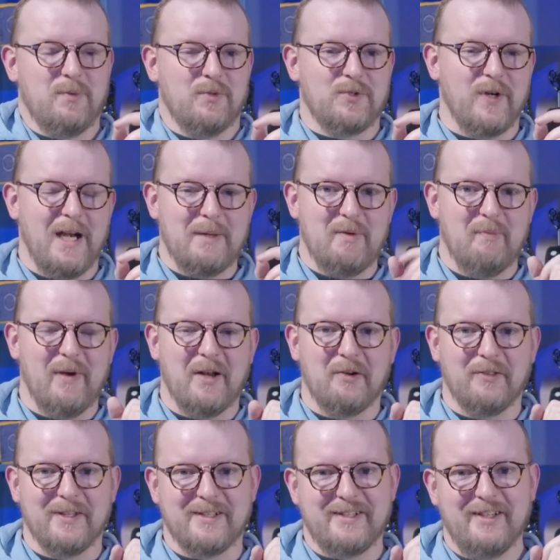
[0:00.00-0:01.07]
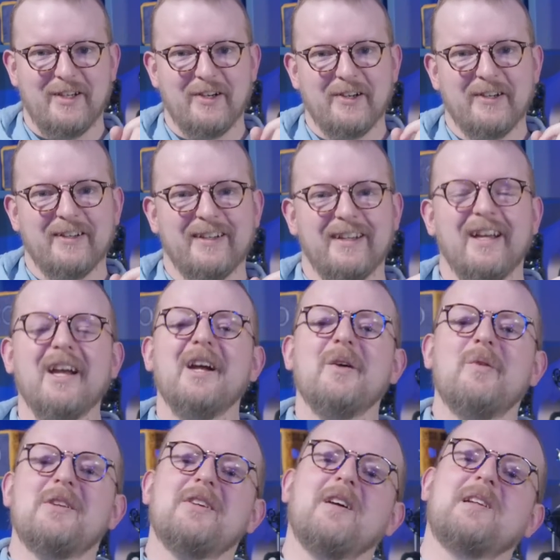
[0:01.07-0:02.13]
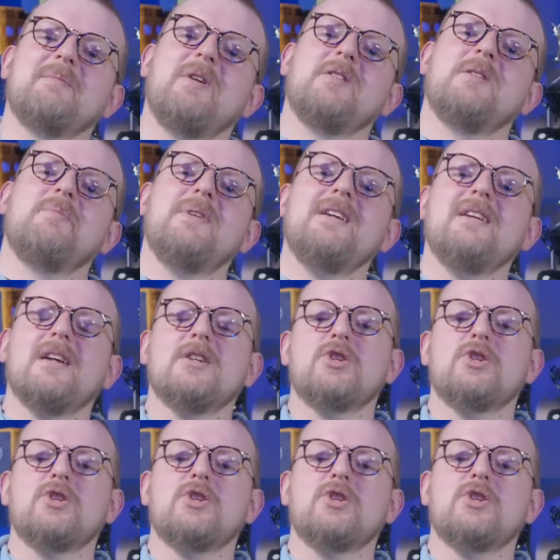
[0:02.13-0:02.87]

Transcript: we'll try to be better this year, we talked about the big